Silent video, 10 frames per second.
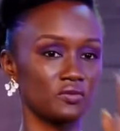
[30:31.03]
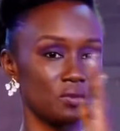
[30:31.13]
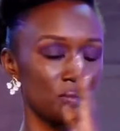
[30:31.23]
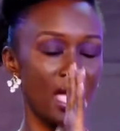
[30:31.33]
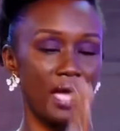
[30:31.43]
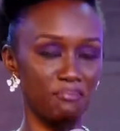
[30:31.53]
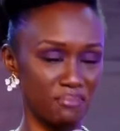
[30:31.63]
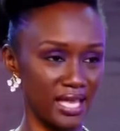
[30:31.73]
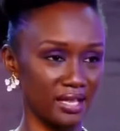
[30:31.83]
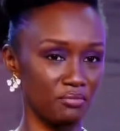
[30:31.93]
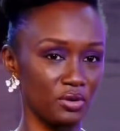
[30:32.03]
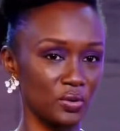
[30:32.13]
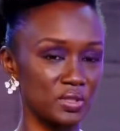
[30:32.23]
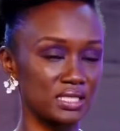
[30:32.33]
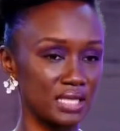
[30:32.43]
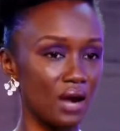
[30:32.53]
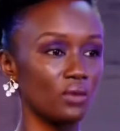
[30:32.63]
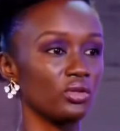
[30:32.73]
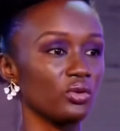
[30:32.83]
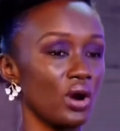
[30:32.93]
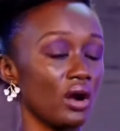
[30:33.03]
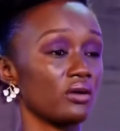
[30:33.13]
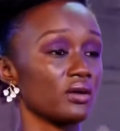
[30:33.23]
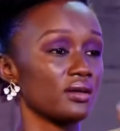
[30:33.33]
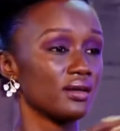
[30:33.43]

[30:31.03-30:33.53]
for me, I bake, because now you are